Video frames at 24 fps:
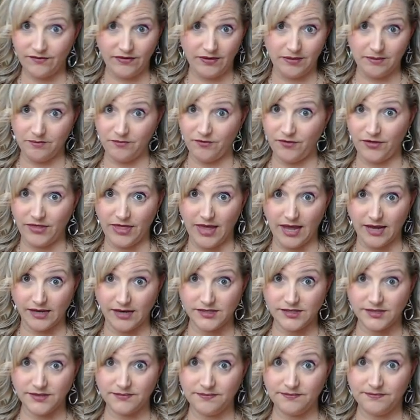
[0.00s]
him for
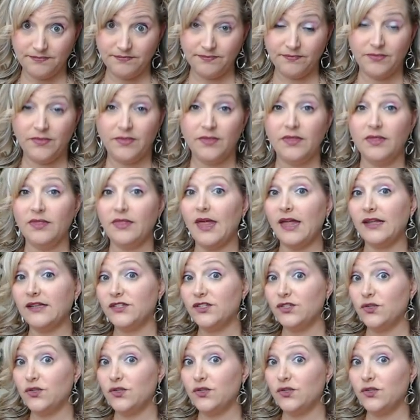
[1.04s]
that. That's